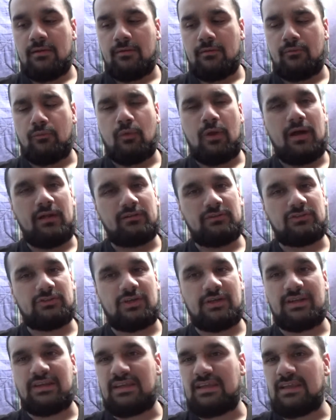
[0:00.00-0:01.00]
while
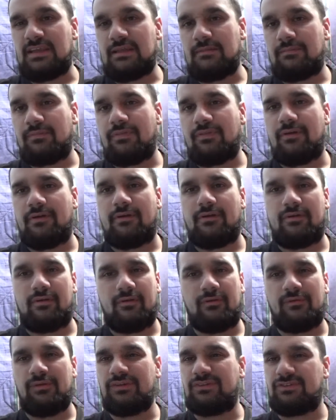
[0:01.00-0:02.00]
trying to keep their
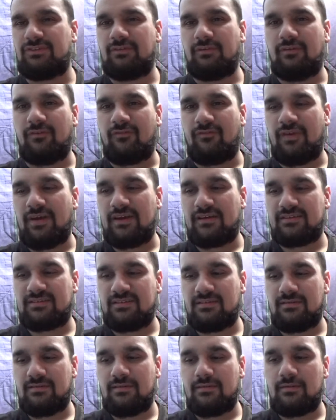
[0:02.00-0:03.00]
original
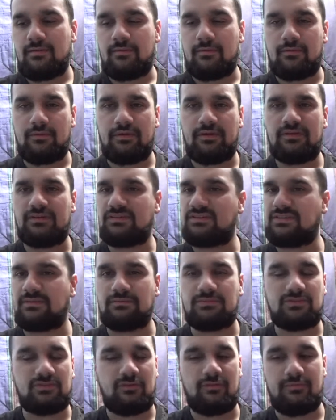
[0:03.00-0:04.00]
effect in
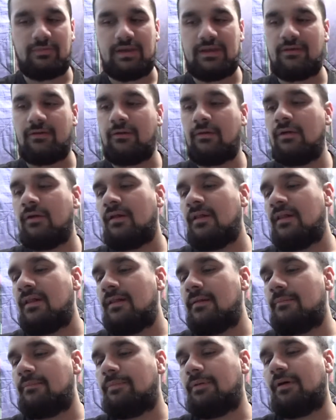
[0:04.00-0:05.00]
some sort of manner.
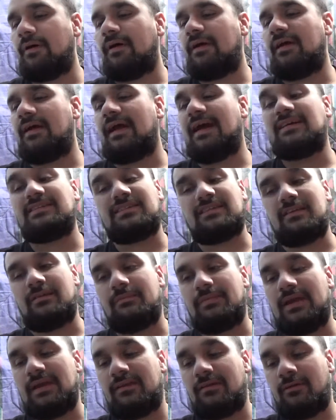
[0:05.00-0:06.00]
But as a
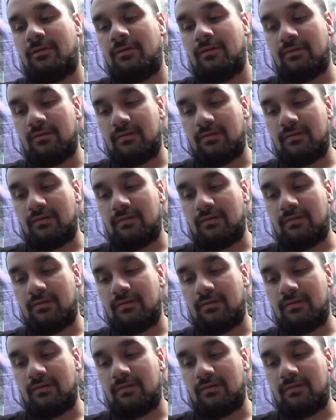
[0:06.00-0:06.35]
commander,